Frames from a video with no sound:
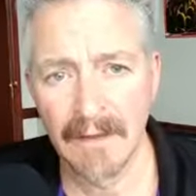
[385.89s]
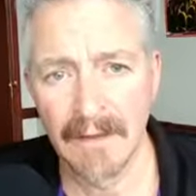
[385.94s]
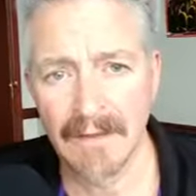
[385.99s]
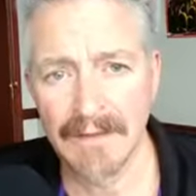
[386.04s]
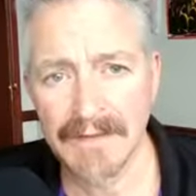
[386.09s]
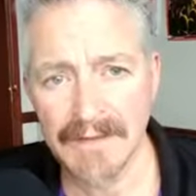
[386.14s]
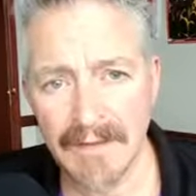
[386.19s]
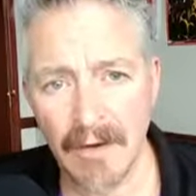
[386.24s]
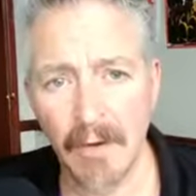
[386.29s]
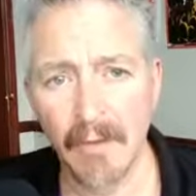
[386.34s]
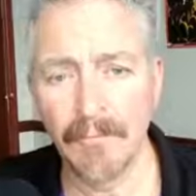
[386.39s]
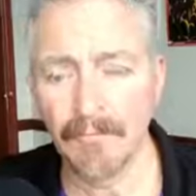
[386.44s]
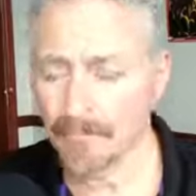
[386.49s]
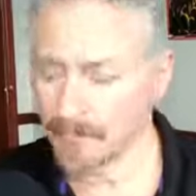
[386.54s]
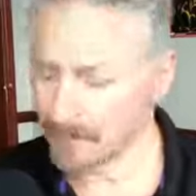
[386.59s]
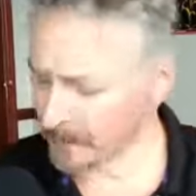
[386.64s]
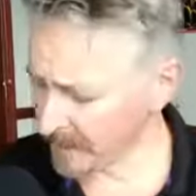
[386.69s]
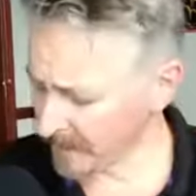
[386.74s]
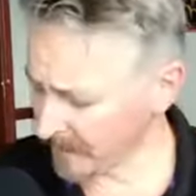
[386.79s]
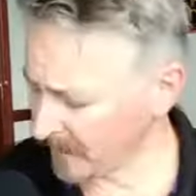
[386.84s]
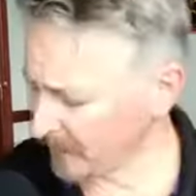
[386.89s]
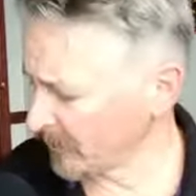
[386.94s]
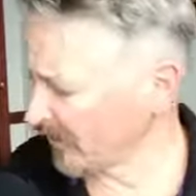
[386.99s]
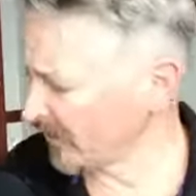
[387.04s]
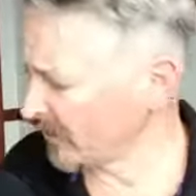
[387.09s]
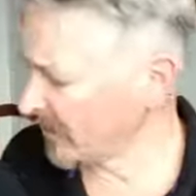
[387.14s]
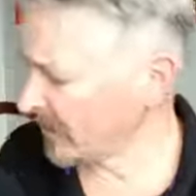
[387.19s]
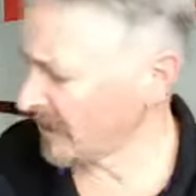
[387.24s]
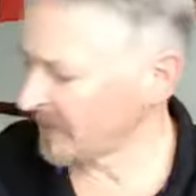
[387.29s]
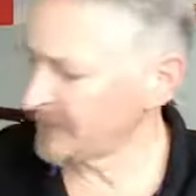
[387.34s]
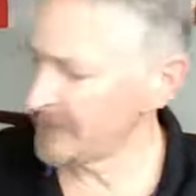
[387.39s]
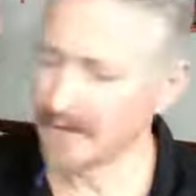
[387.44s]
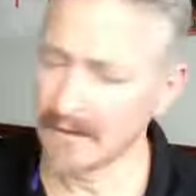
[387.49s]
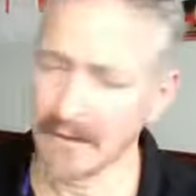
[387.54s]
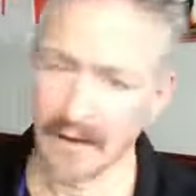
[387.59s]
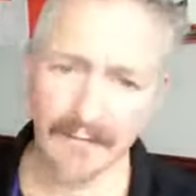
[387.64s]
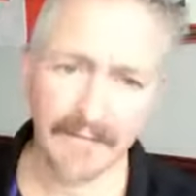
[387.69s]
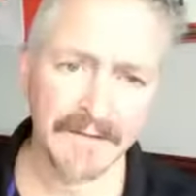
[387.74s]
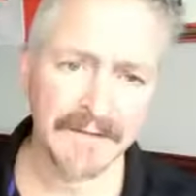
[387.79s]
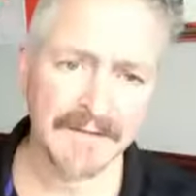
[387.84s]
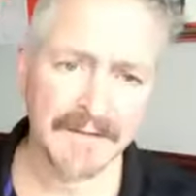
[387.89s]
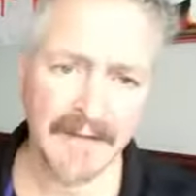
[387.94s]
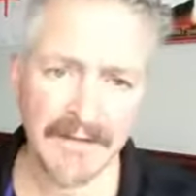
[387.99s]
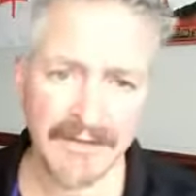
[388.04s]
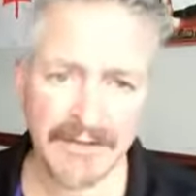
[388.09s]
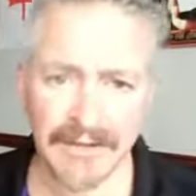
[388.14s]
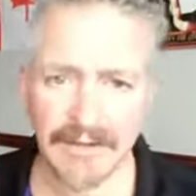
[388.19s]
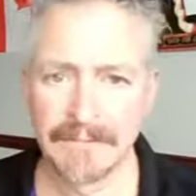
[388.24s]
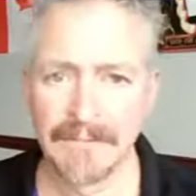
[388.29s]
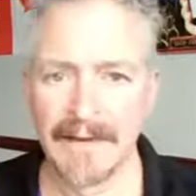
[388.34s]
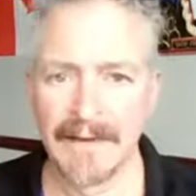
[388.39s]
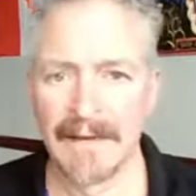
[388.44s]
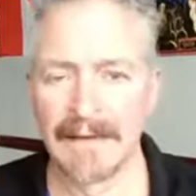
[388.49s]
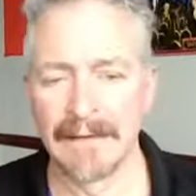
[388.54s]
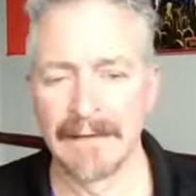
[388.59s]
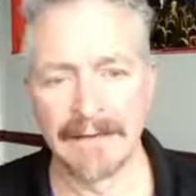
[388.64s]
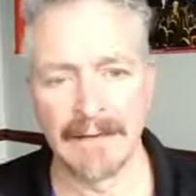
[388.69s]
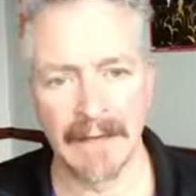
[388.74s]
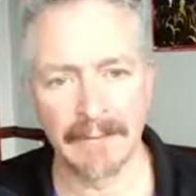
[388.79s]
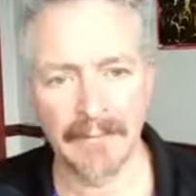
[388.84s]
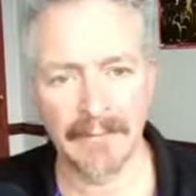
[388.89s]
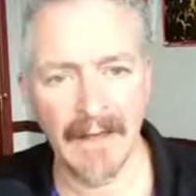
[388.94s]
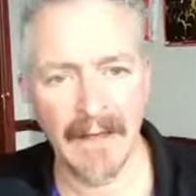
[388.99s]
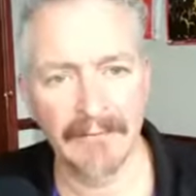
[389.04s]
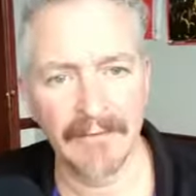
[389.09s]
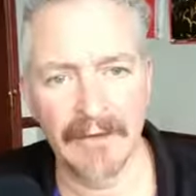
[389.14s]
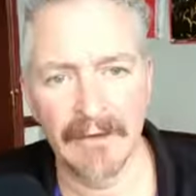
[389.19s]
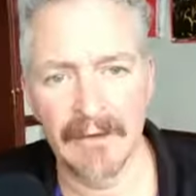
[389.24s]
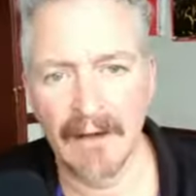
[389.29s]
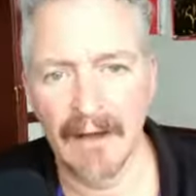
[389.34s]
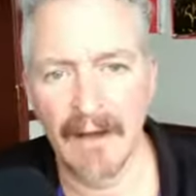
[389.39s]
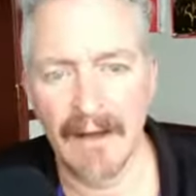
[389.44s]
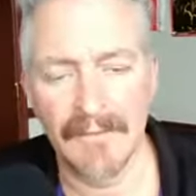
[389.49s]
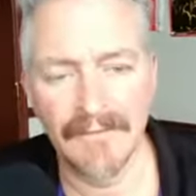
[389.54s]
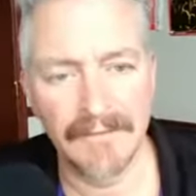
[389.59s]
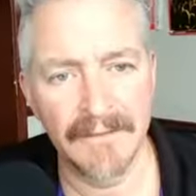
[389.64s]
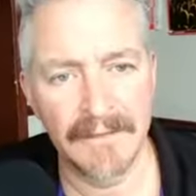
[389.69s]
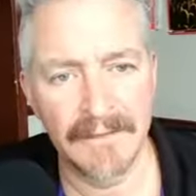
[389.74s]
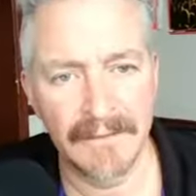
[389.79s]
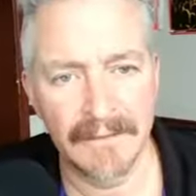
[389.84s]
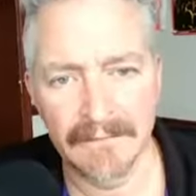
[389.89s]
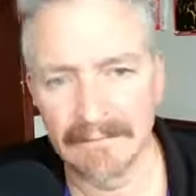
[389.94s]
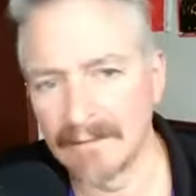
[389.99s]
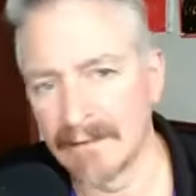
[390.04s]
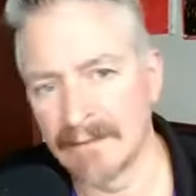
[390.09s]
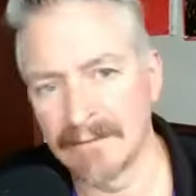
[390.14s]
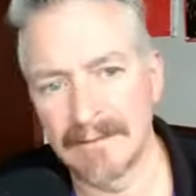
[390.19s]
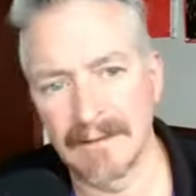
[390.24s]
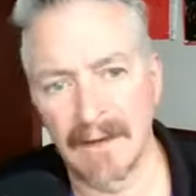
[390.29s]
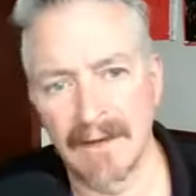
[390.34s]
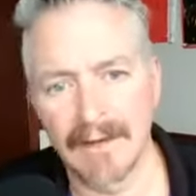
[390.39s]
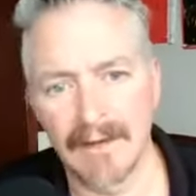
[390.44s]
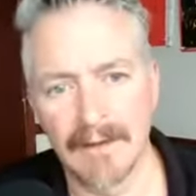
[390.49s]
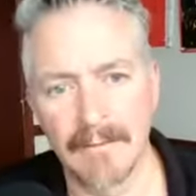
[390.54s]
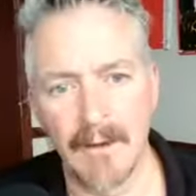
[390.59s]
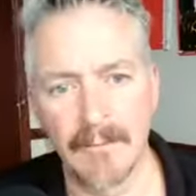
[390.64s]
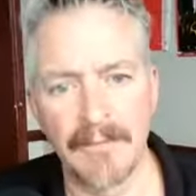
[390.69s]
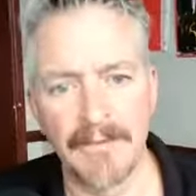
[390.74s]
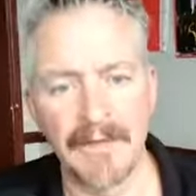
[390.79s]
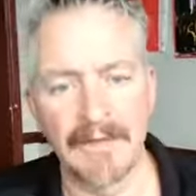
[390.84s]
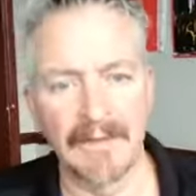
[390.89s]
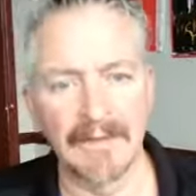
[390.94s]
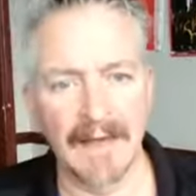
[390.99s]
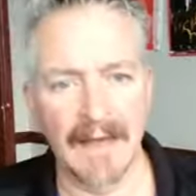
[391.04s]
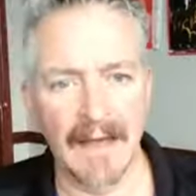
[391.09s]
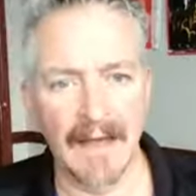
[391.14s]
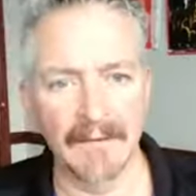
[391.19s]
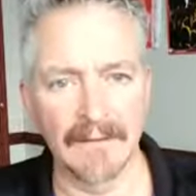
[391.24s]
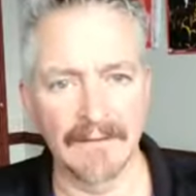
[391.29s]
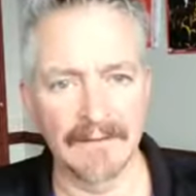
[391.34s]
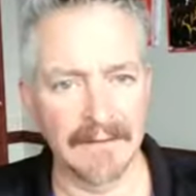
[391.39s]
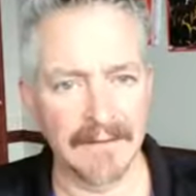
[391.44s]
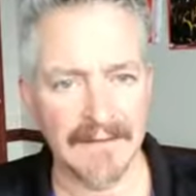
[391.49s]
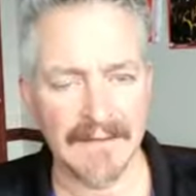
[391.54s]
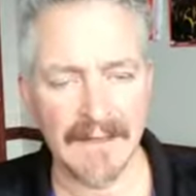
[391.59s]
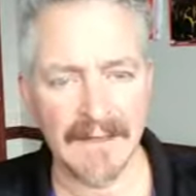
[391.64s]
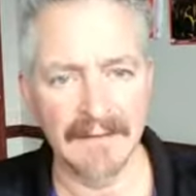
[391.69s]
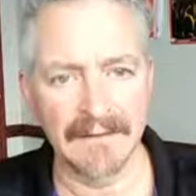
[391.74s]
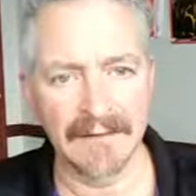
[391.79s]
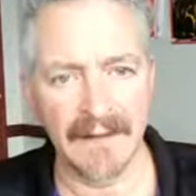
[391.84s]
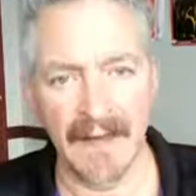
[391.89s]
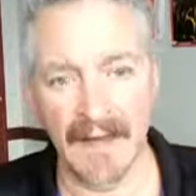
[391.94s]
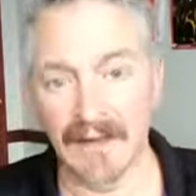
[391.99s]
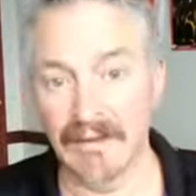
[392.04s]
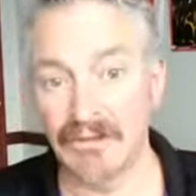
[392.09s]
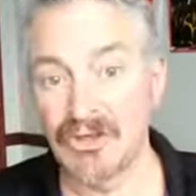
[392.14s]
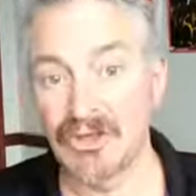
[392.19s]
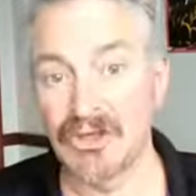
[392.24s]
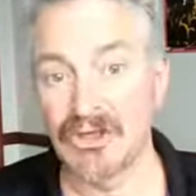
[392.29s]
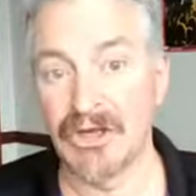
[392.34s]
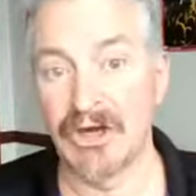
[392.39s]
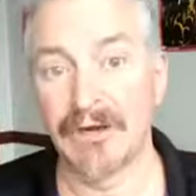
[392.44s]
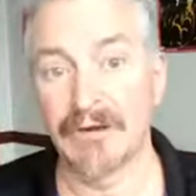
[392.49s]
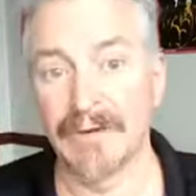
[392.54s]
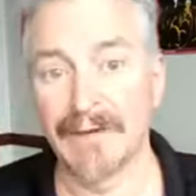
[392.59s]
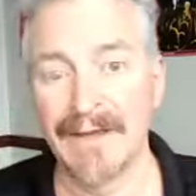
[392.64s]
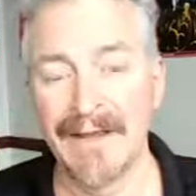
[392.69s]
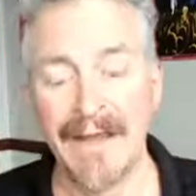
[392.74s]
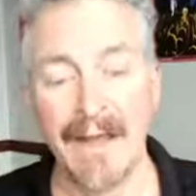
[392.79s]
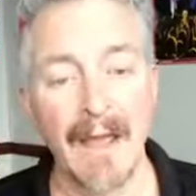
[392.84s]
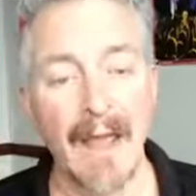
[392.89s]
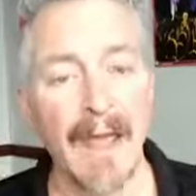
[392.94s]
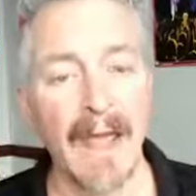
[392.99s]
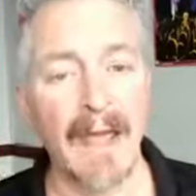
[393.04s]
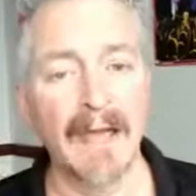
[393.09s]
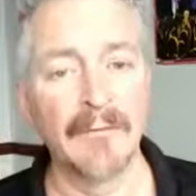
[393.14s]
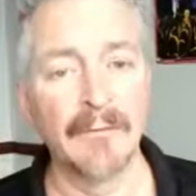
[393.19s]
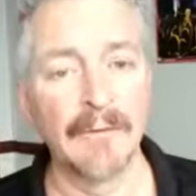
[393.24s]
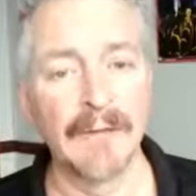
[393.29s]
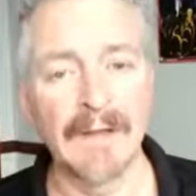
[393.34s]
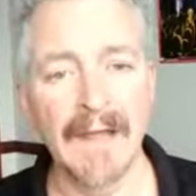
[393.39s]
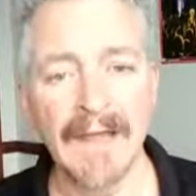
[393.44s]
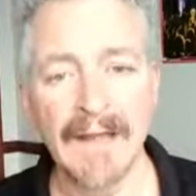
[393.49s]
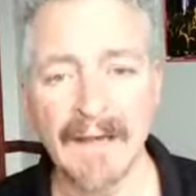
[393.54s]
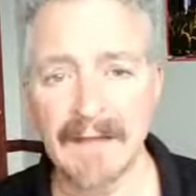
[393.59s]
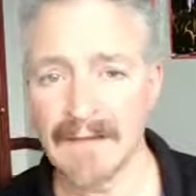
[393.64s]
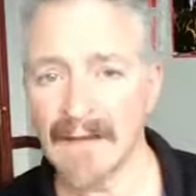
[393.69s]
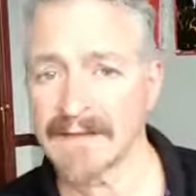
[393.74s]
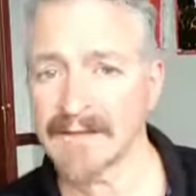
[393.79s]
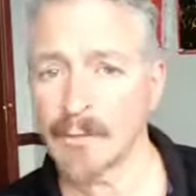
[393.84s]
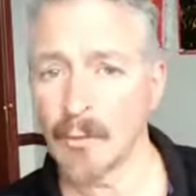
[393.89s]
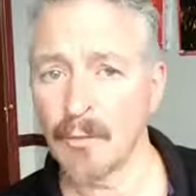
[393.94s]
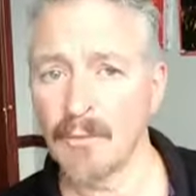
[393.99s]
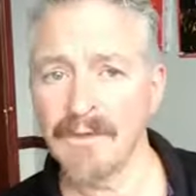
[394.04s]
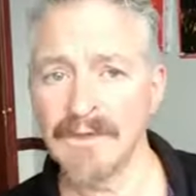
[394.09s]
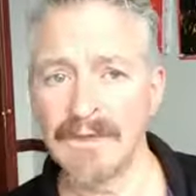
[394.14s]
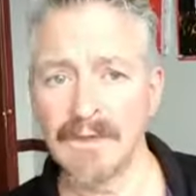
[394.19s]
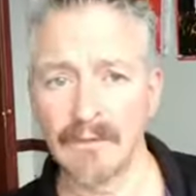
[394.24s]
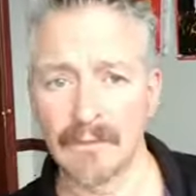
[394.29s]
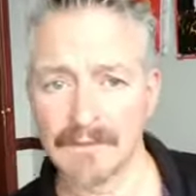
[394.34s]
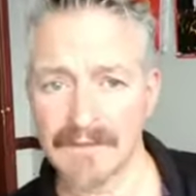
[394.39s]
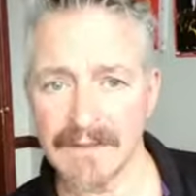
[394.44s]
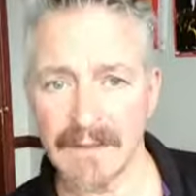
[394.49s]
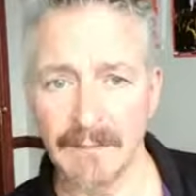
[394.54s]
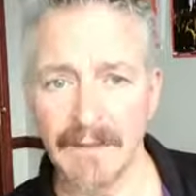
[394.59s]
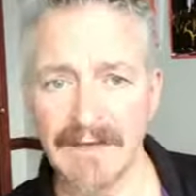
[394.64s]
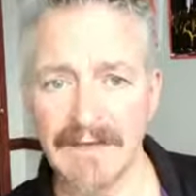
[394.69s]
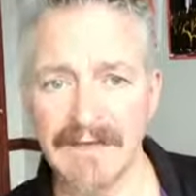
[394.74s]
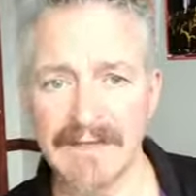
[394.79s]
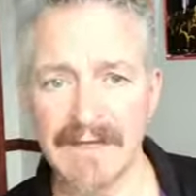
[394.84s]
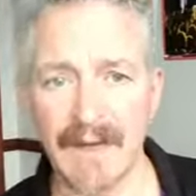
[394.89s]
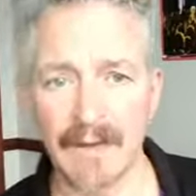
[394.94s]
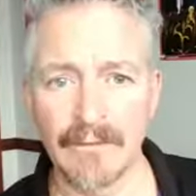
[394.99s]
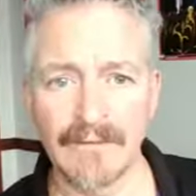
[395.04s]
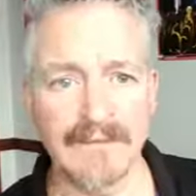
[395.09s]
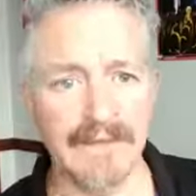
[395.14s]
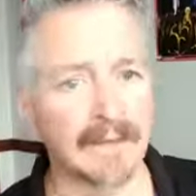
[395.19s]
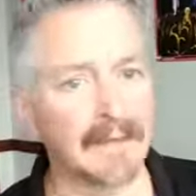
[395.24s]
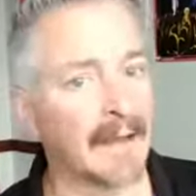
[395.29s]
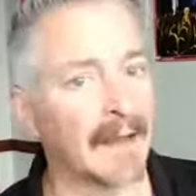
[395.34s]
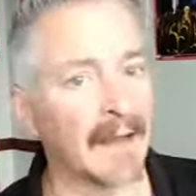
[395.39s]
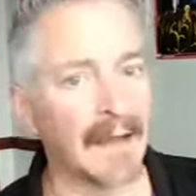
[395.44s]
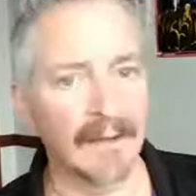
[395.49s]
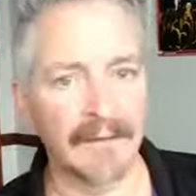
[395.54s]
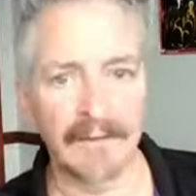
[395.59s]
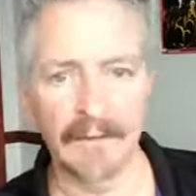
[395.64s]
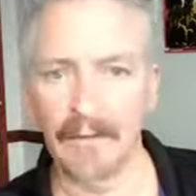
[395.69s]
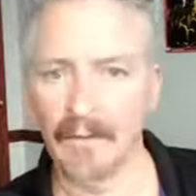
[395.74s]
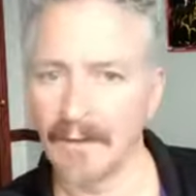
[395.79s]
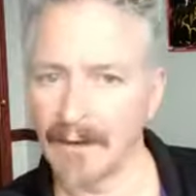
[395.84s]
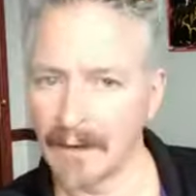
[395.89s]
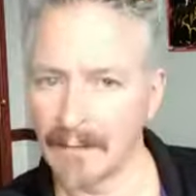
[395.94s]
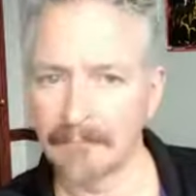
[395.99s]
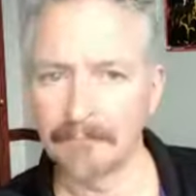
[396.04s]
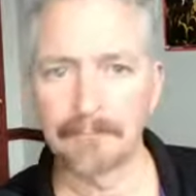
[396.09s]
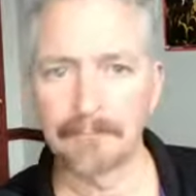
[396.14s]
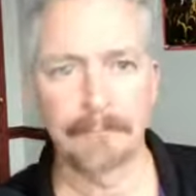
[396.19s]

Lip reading: So, in my coffee conversation, having a coffee and talking about being down and things like that and sharing and relating. That's what we do. Somebody's down, we say, yeah, you know what?